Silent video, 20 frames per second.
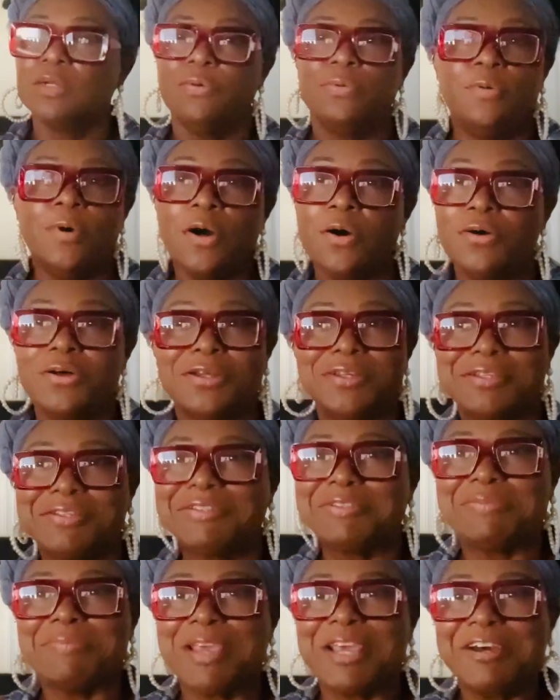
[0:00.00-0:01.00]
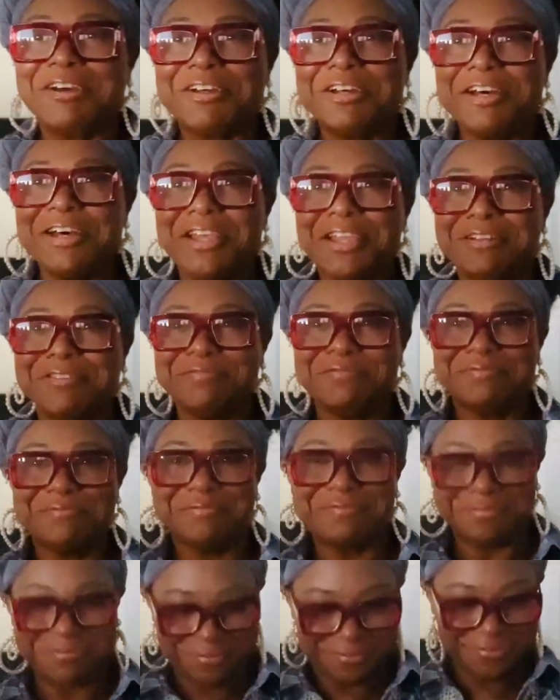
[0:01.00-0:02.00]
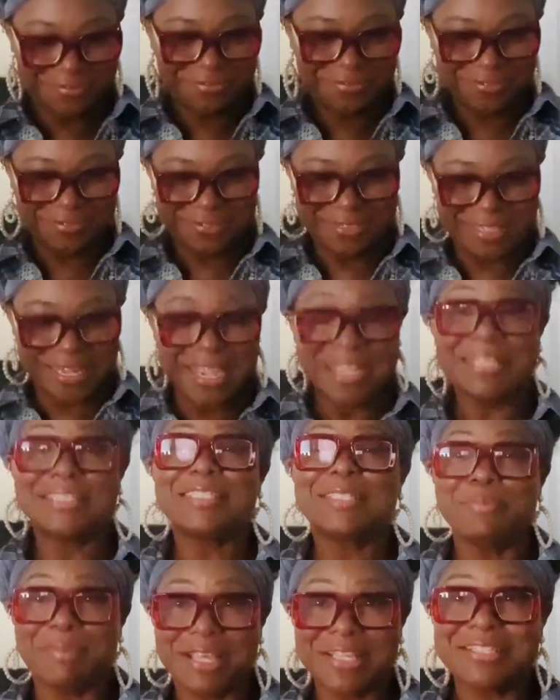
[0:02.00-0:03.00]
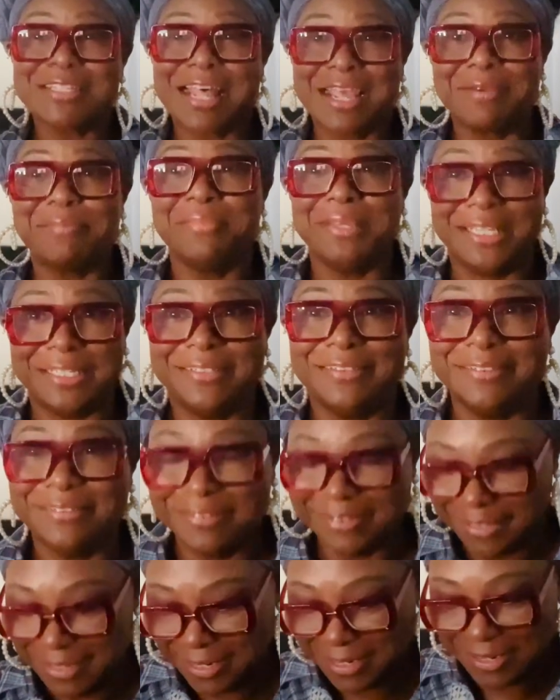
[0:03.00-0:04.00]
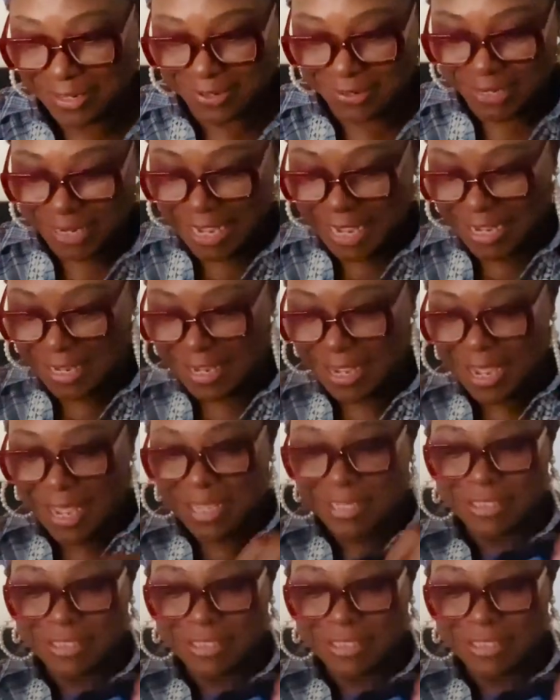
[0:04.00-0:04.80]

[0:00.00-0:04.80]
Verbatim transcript: Woo, smell good. Then smells like me, okay?